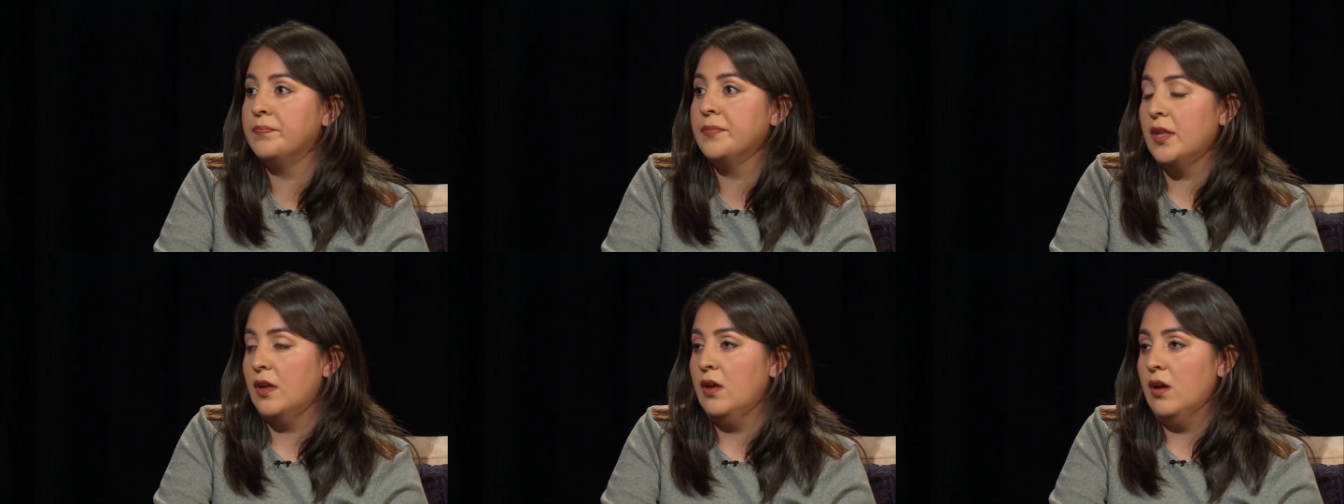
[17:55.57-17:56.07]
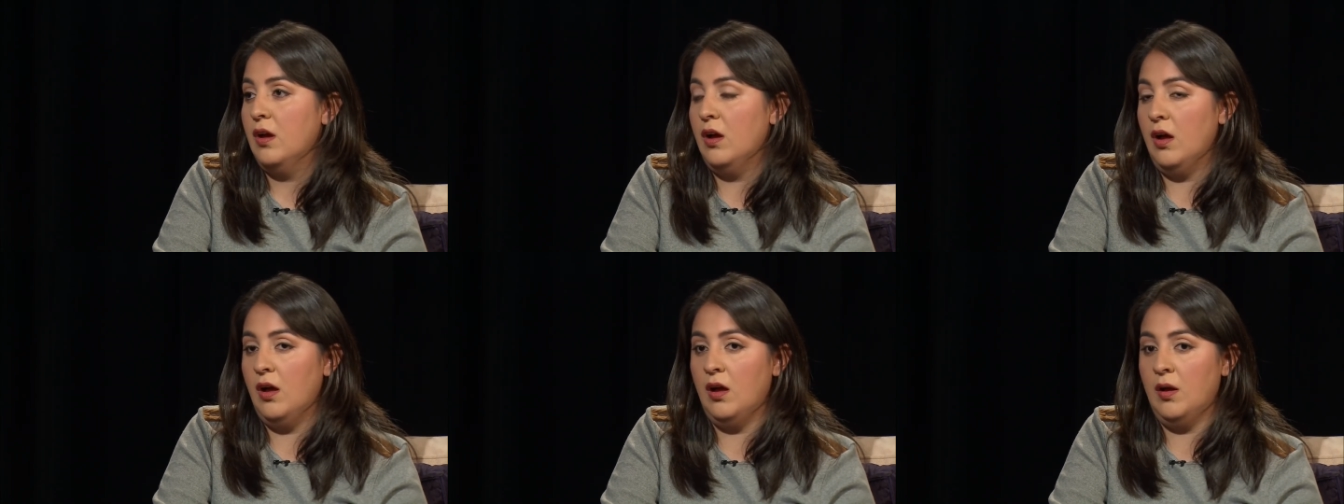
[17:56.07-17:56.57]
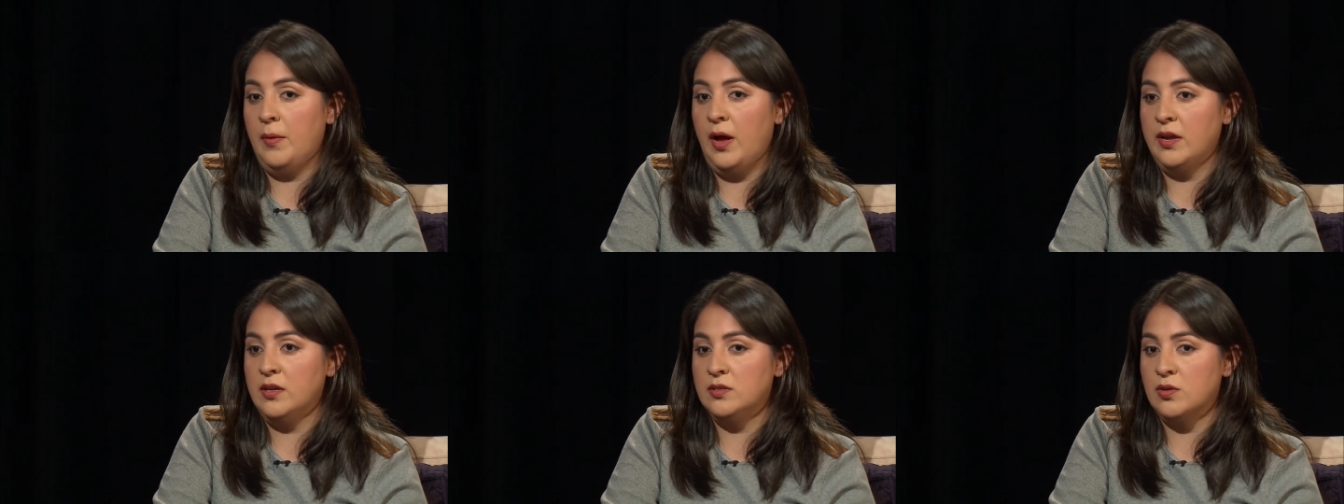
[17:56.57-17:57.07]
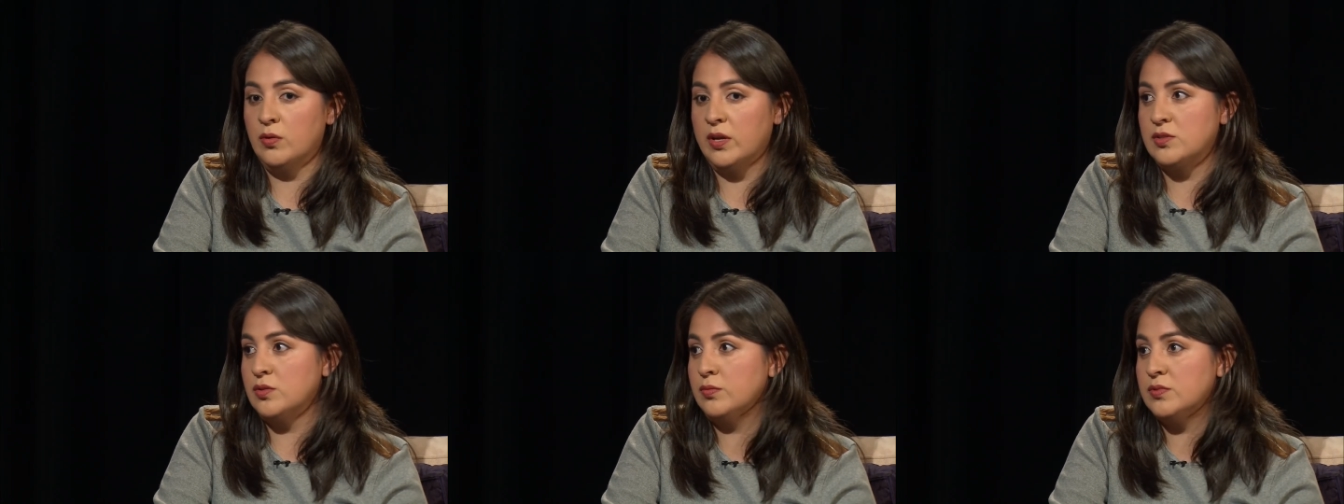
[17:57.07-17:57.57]
Right. Um, I don't
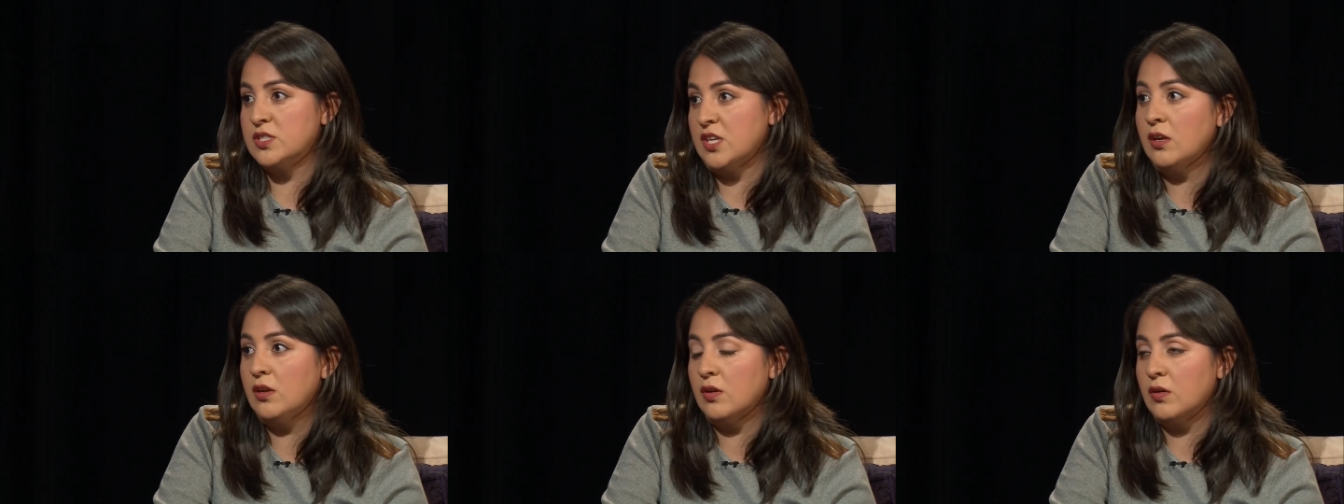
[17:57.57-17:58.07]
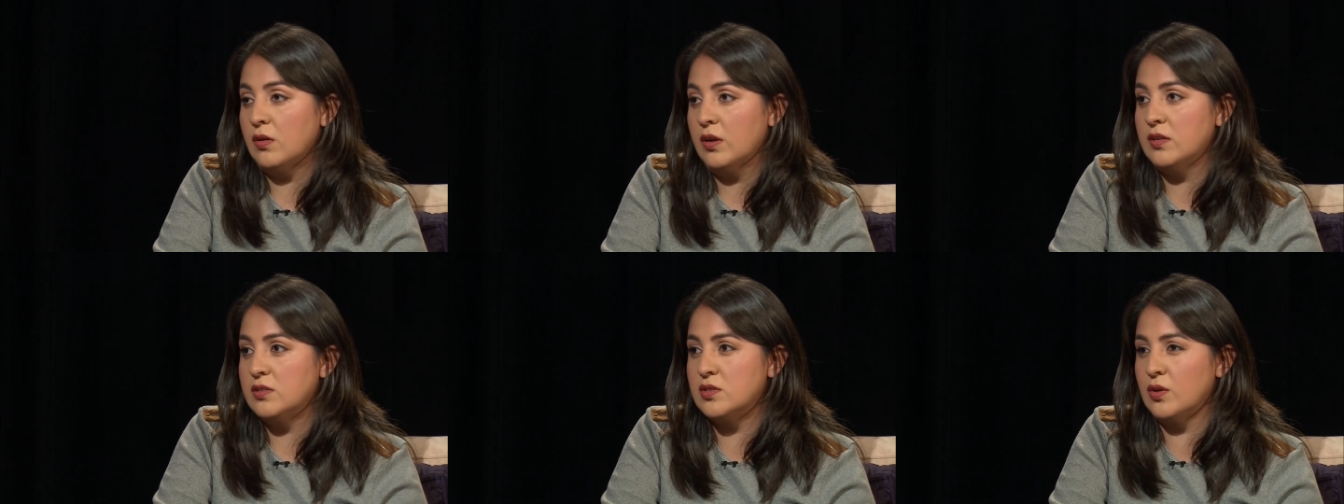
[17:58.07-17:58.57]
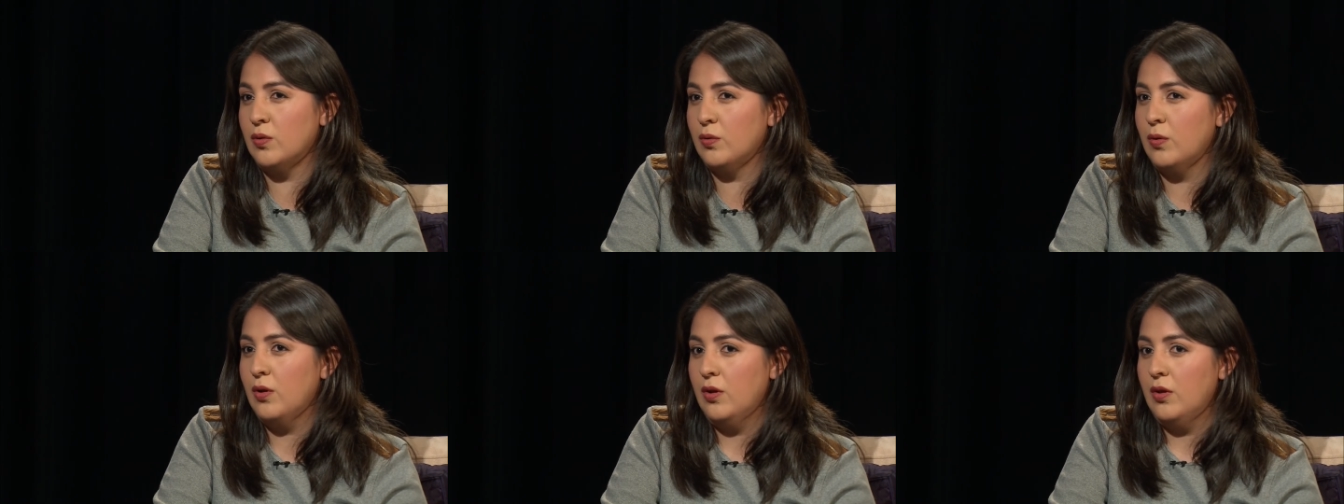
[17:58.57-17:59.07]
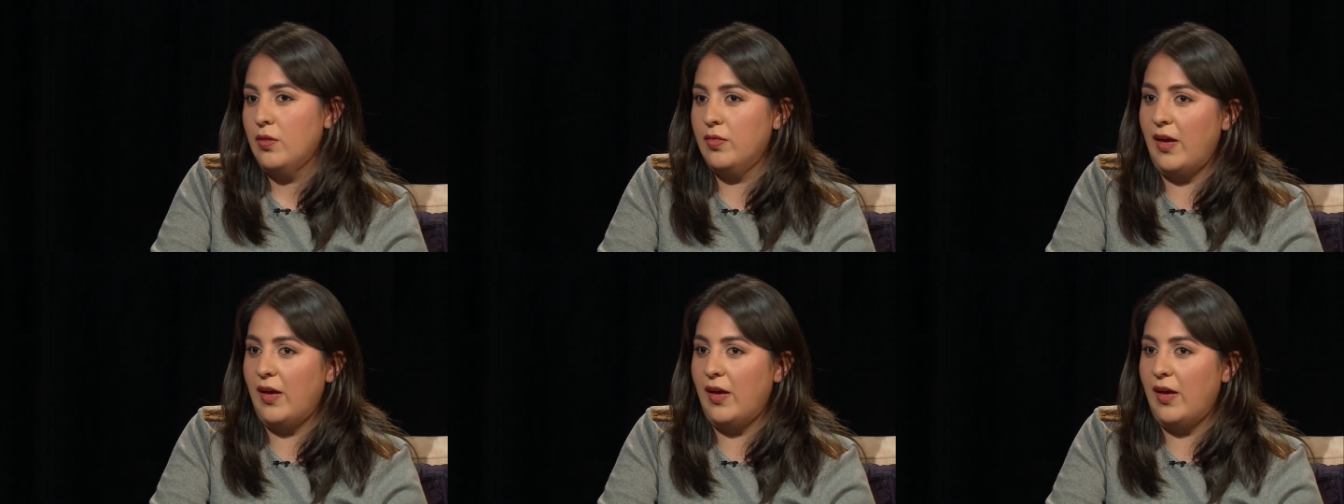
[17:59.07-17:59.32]
get to stay here, and so yeah.